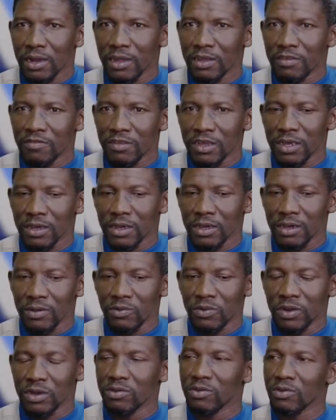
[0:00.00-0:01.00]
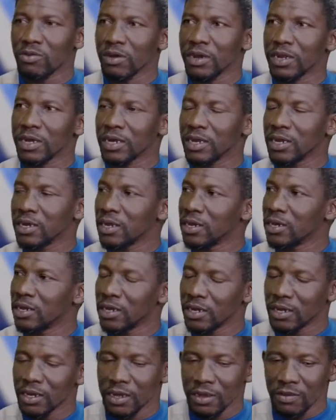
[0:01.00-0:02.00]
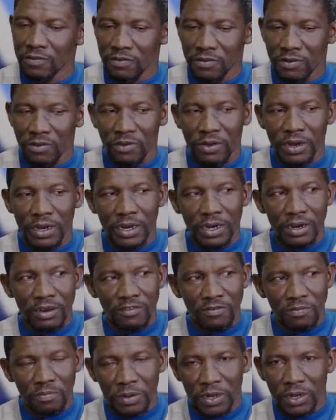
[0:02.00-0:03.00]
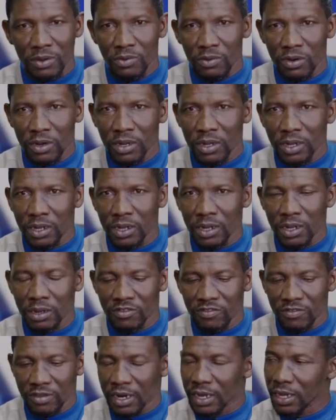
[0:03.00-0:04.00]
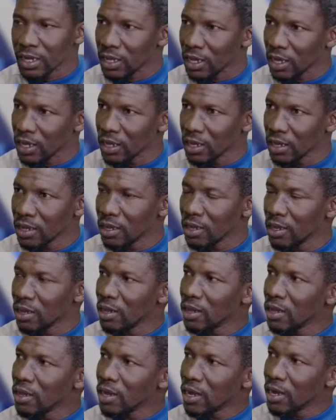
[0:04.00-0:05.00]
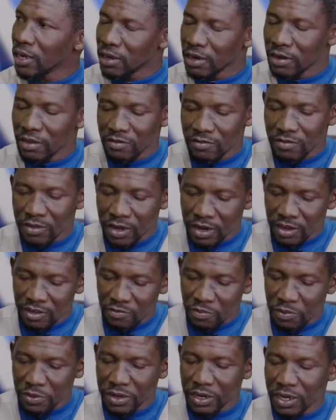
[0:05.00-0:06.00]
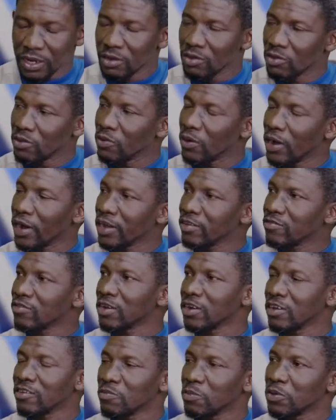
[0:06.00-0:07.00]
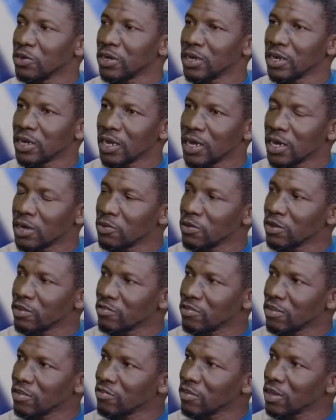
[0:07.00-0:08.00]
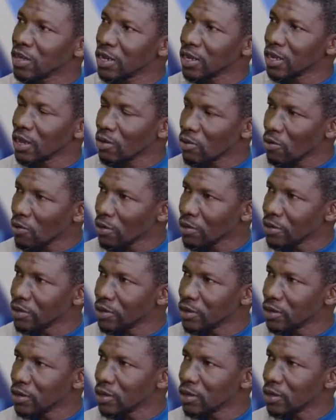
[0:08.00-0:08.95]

Let's say when you collect in the data, if you collect this particular structure, at least the respondent, you ask the respondent, how is this area called?